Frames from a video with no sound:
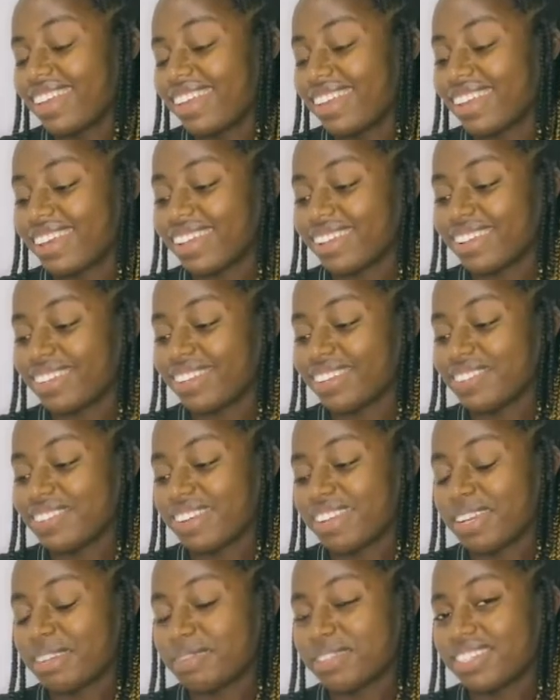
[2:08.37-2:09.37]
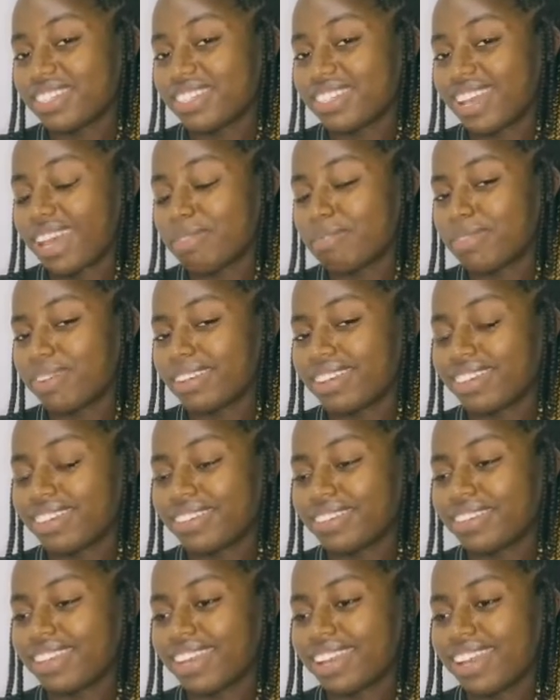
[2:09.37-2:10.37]
I don't know why I'm shy about
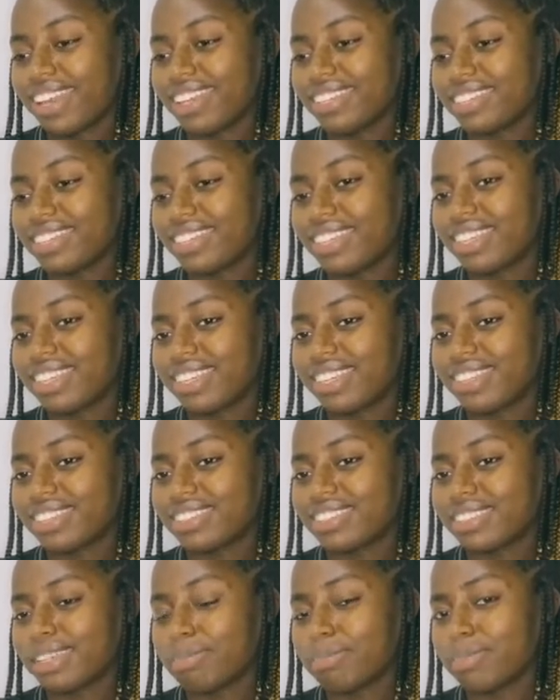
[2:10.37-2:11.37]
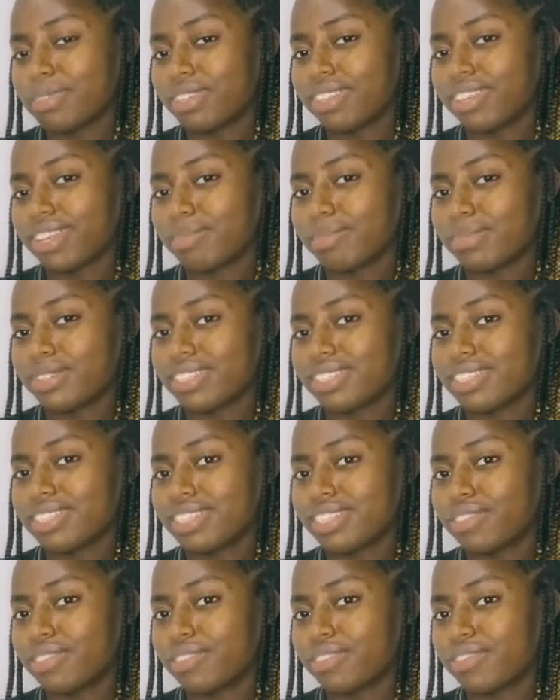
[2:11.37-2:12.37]
you guys. I can't stop looking at
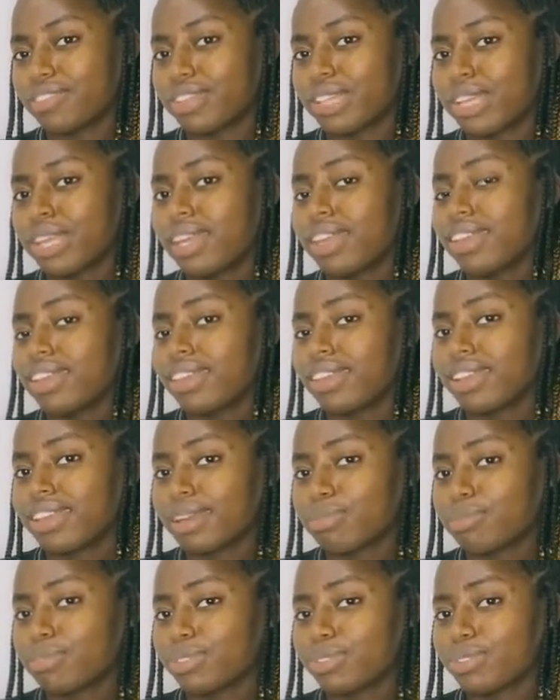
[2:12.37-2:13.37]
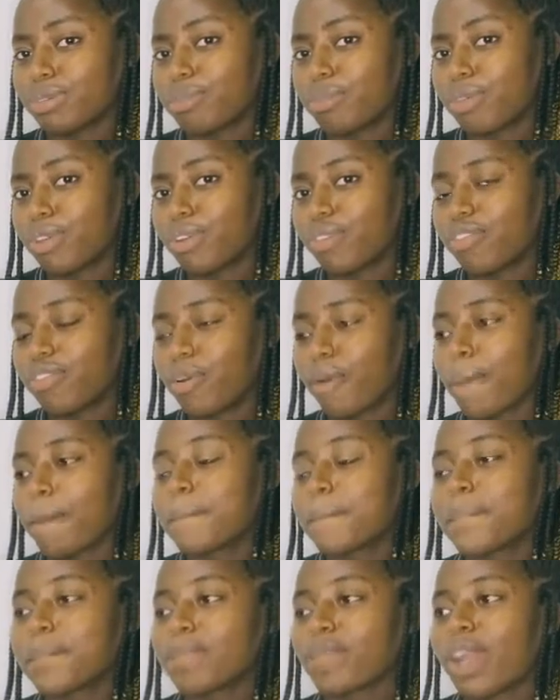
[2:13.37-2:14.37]
myself. Like, I'm too beautiful.
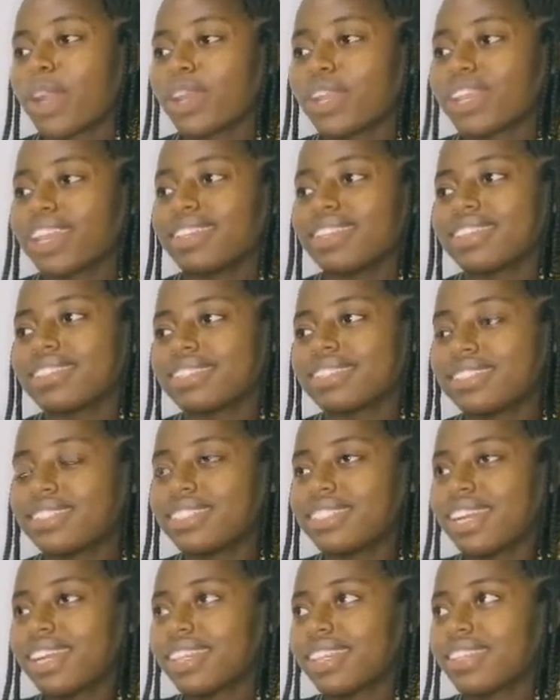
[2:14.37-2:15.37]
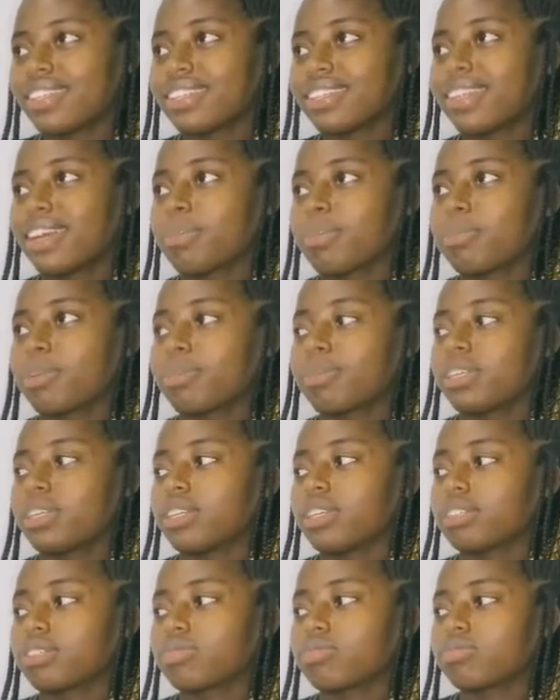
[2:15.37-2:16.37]
Okay, the other thing that brought me
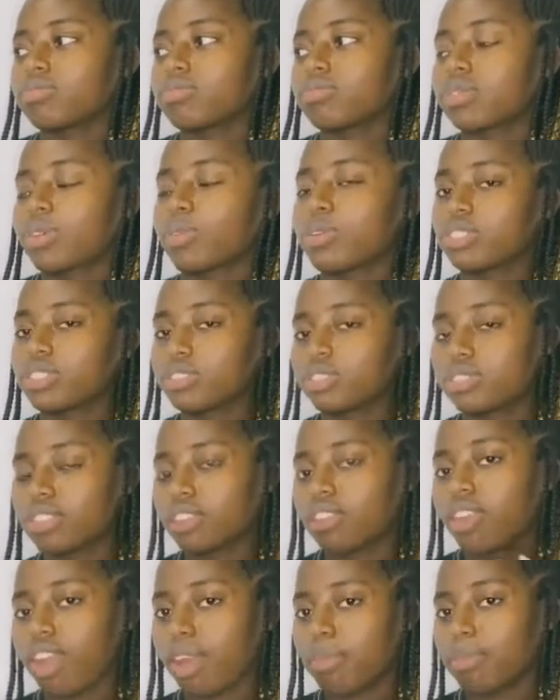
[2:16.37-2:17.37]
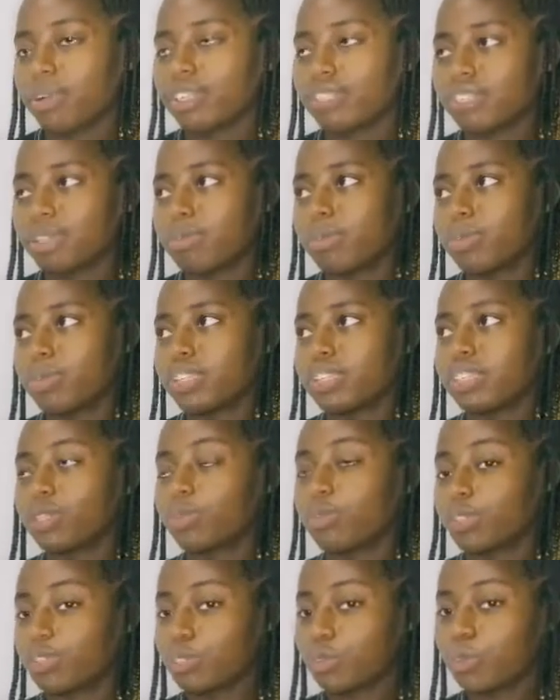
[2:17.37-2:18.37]
here was to tell you how my summer went. It
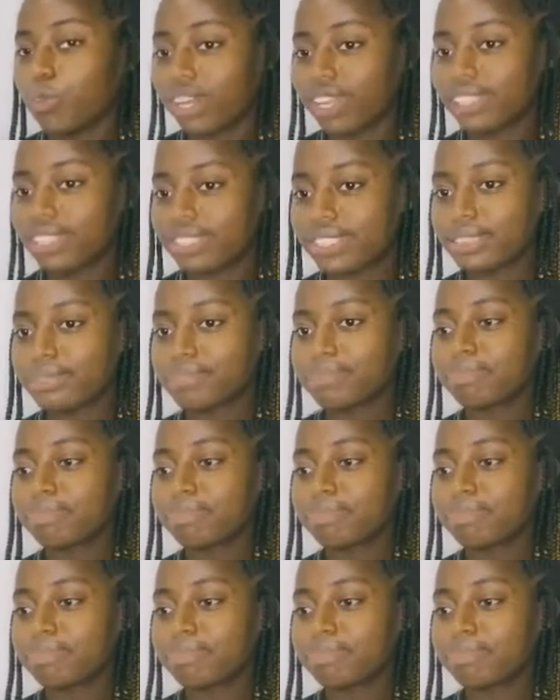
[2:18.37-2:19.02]
was great.